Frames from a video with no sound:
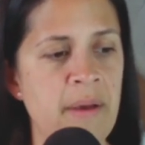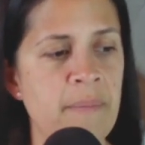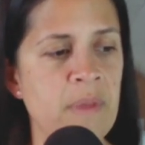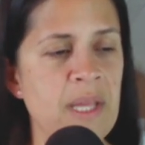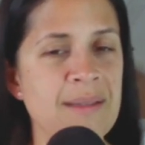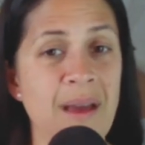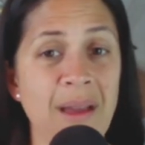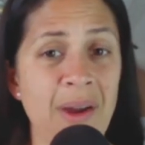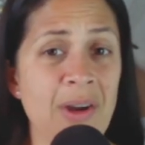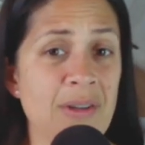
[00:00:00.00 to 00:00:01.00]
Um, it's
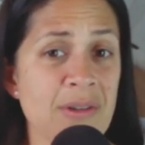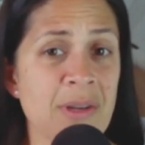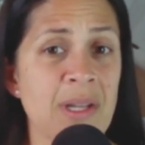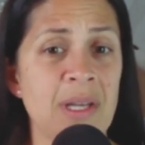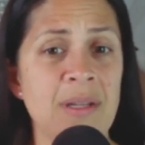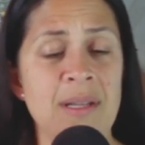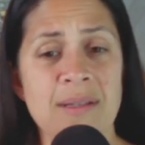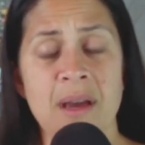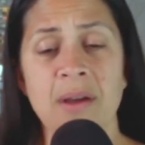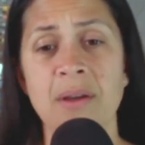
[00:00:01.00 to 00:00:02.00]
got characters on it.
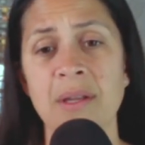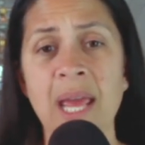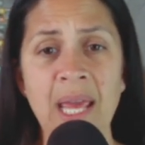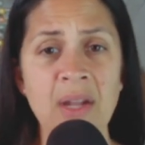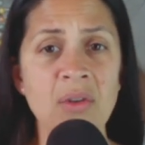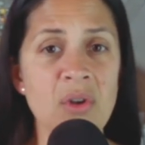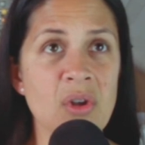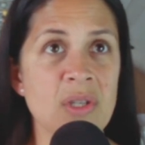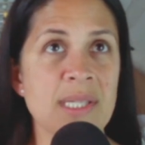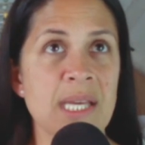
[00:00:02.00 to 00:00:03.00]
It's got good
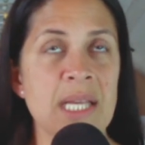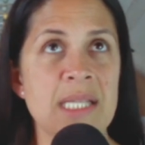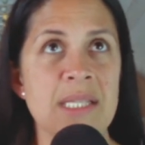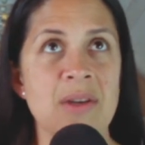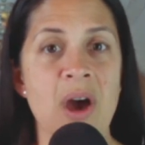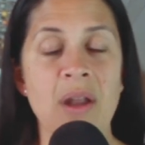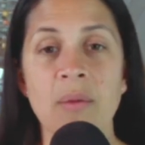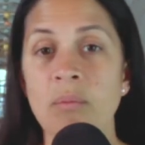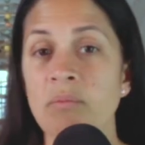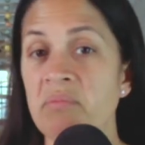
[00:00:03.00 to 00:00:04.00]
handles. It's got
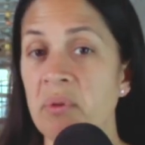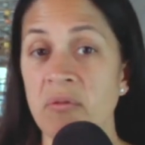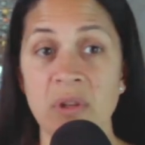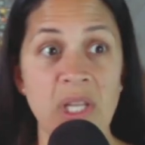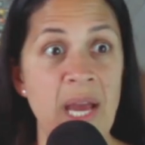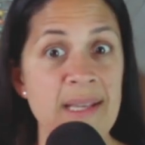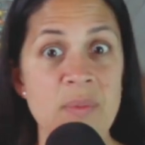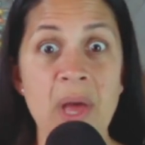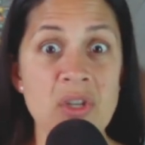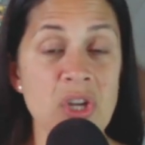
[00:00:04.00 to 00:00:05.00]
a b really high
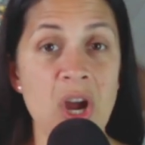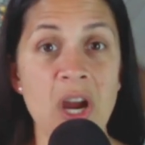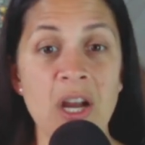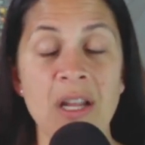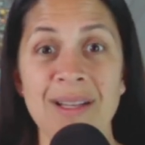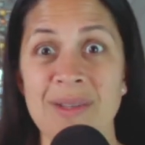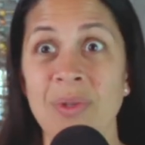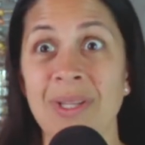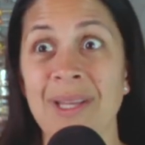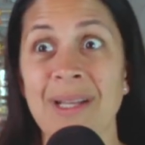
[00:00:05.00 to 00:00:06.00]
splash guard. It's
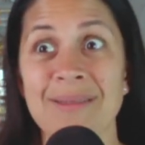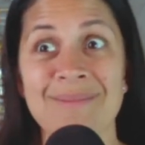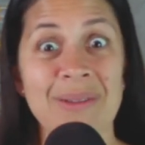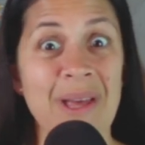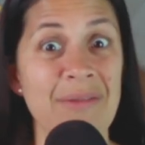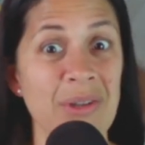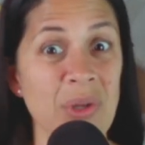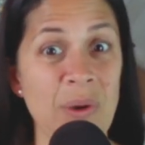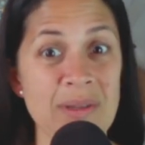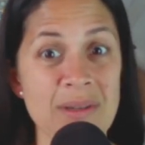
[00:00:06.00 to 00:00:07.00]
only like eleven
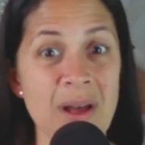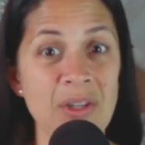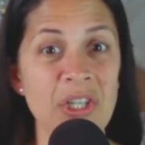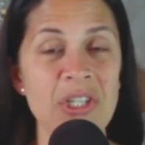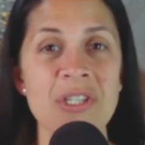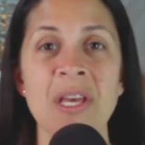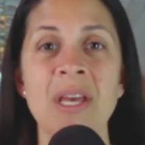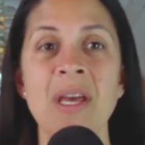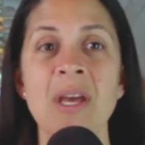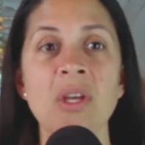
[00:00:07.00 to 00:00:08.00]
U S dollars.
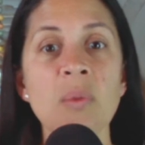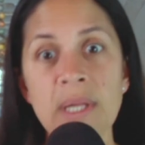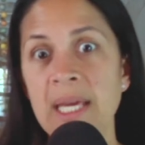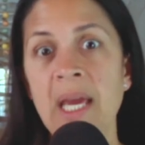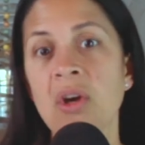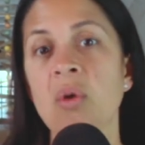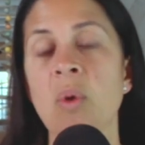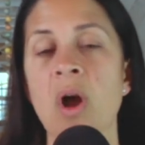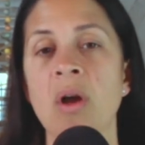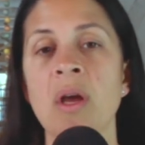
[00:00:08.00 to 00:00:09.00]
You really can't go
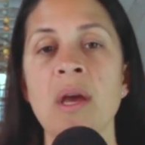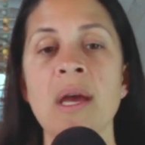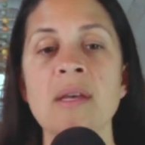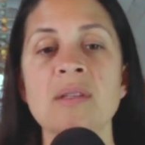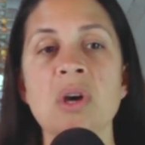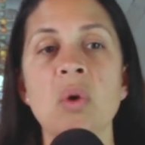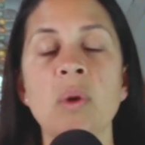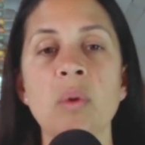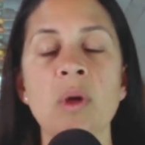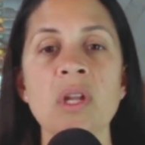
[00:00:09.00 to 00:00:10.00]
wrong. So
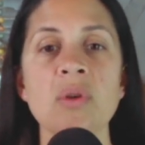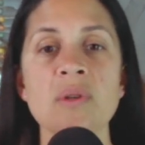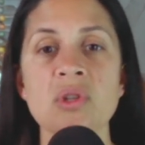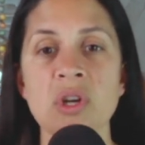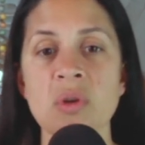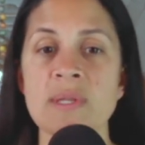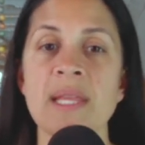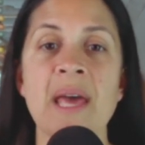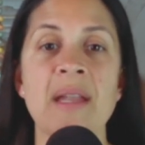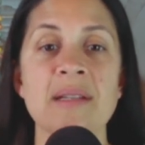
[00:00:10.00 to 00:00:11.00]
what you want to do is start
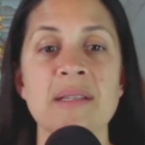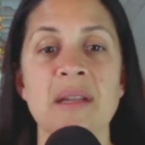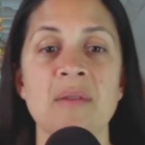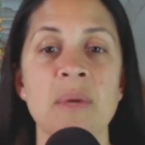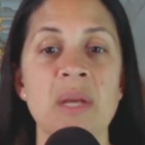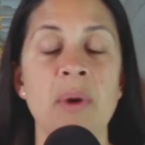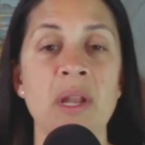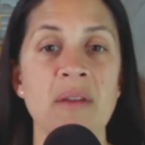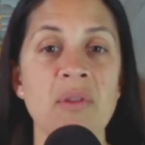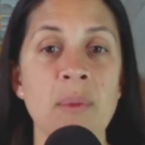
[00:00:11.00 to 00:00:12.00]
using that instead of the mini
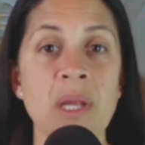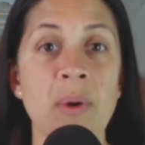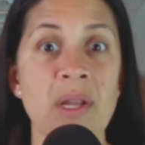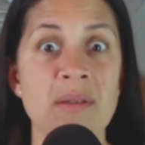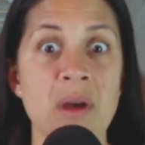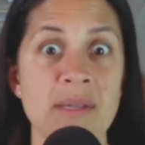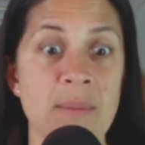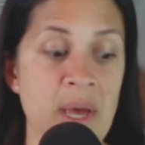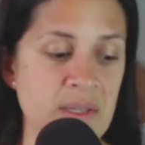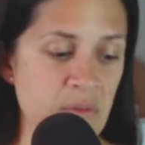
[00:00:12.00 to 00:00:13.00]
potty if the mini potty is
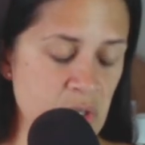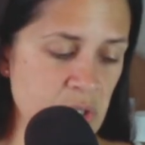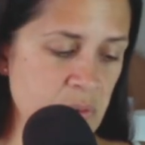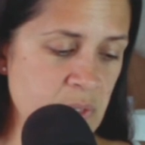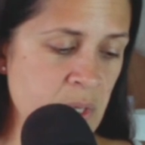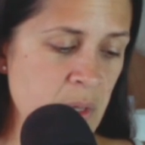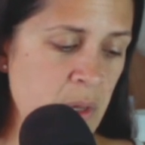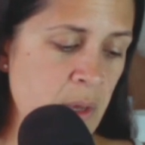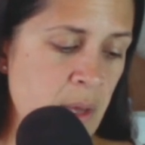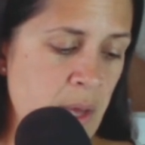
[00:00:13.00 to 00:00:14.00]
causing massive issues.
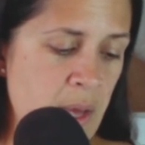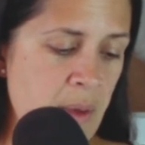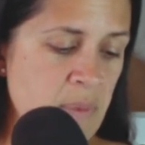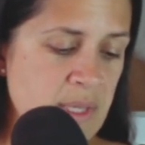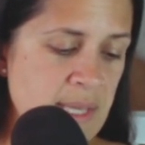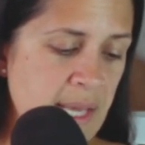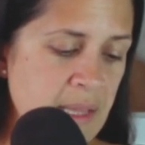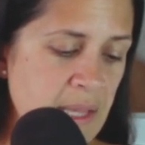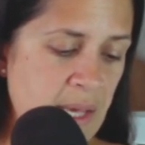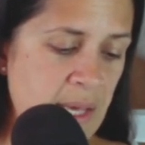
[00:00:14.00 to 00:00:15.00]
Um, the
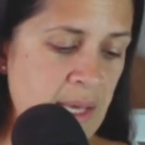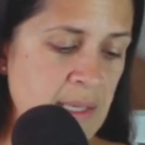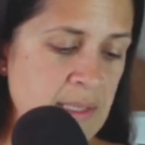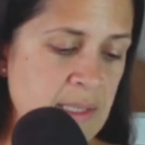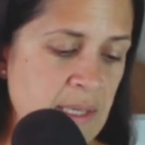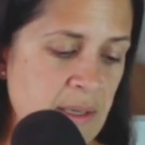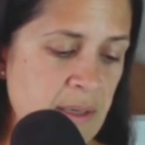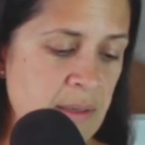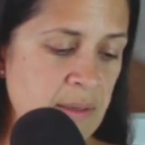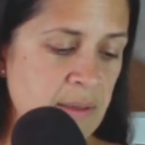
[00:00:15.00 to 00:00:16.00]
second thing is
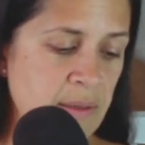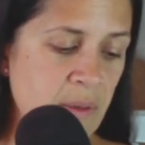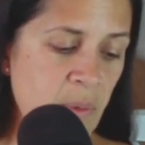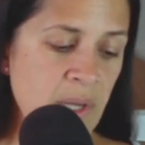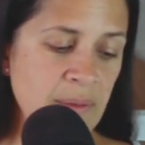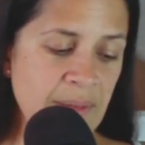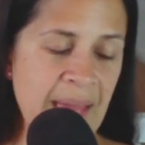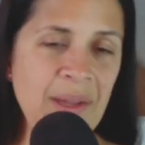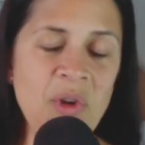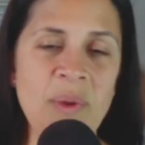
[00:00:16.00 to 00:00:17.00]
you want to
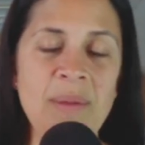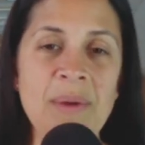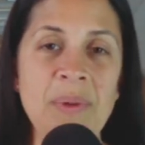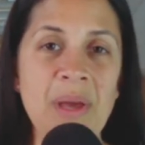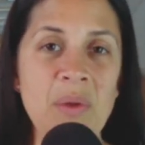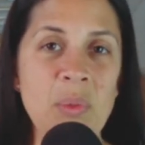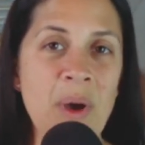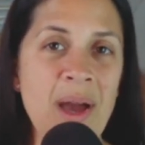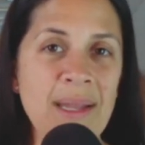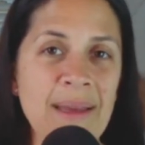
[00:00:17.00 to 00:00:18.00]
let your baby play with the
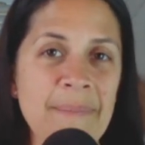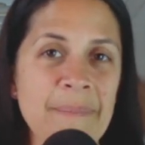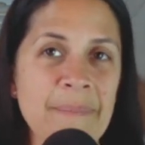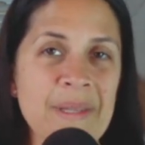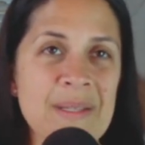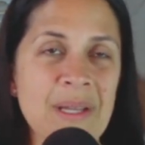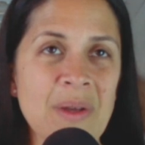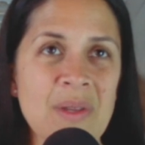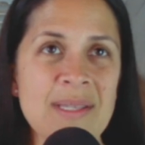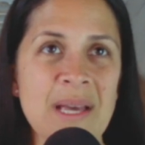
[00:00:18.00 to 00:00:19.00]
potty. So I
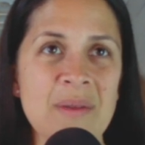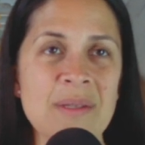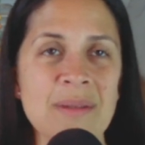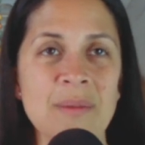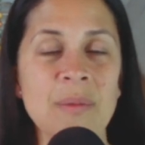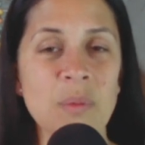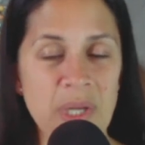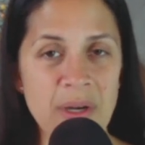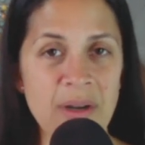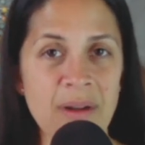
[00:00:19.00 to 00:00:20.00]
know this sounds
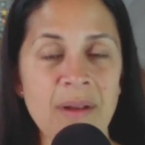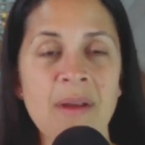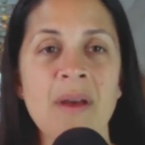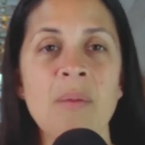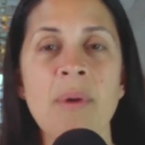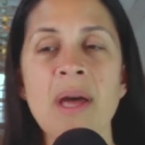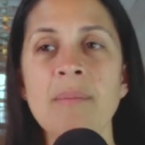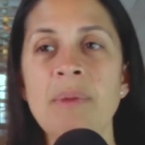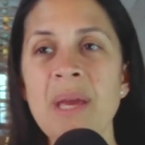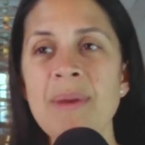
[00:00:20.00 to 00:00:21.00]
weird,
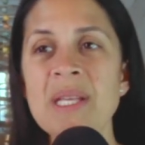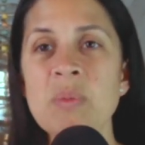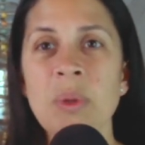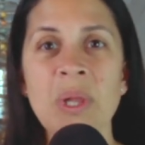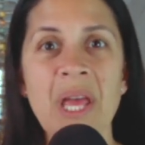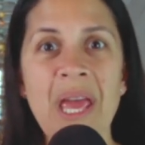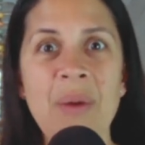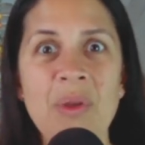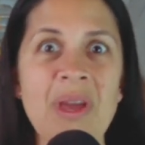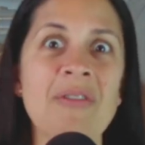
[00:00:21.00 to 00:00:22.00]
but babies
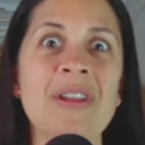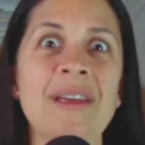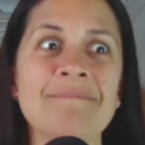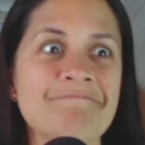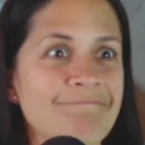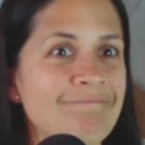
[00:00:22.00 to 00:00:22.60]
play with everything.